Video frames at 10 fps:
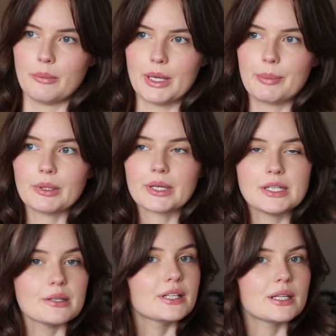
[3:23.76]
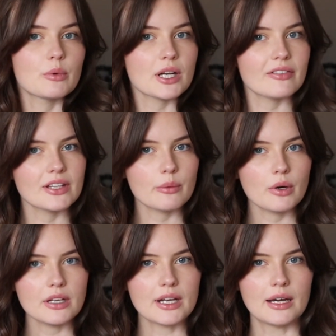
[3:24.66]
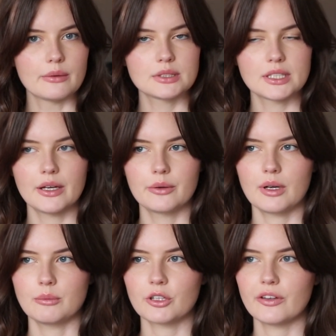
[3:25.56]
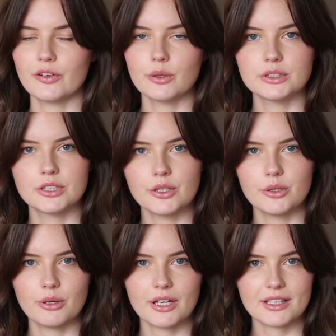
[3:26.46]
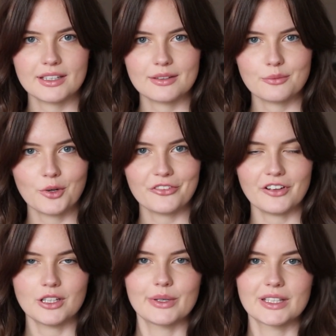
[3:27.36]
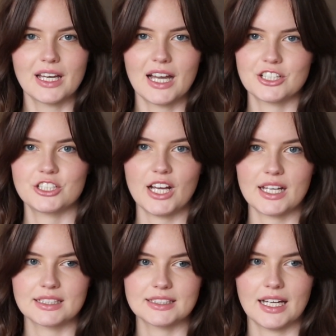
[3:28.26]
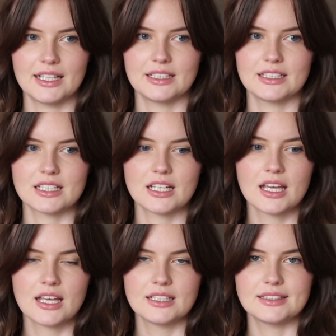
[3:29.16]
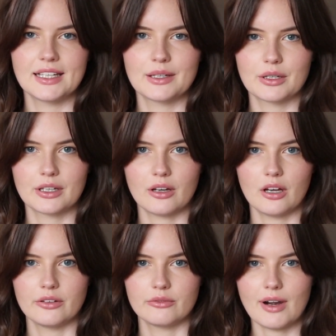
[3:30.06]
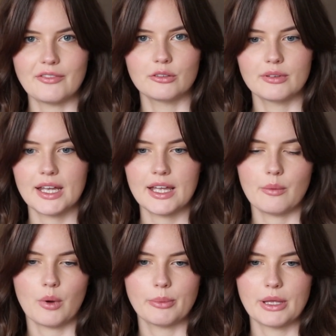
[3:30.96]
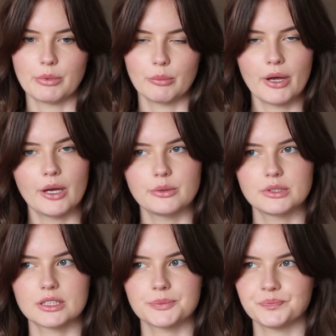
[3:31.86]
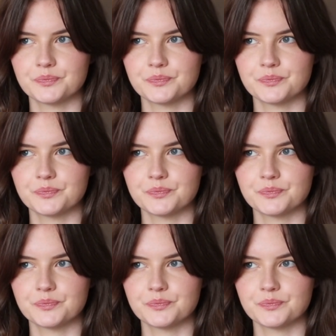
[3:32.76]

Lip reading: people can do it in whatever they want now, so I'm looking forward to following the hashtags and seeing on Ravelry what people post.